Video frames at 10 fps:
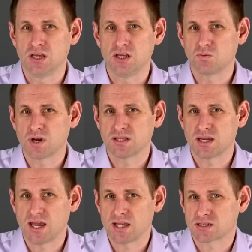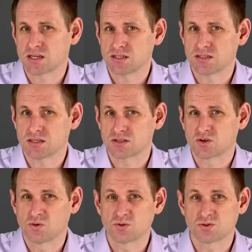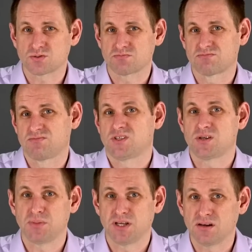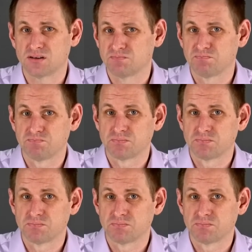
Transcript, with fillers: in a way that x86 cores simply aren't.